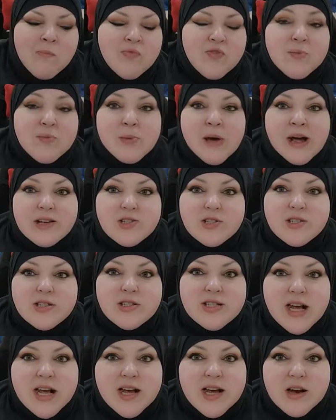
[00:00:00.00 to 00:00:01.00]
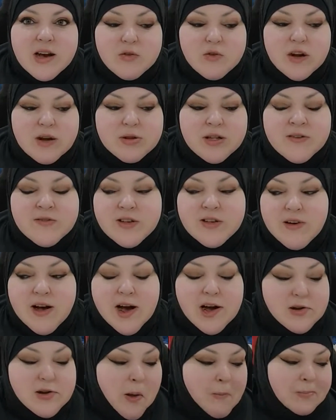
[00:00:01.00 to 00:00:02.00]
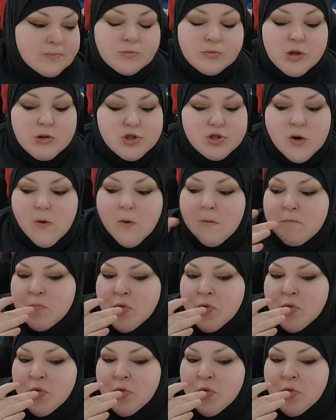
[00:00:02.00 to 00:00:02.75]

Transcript: The best takeout grape leaves I've had. No joke.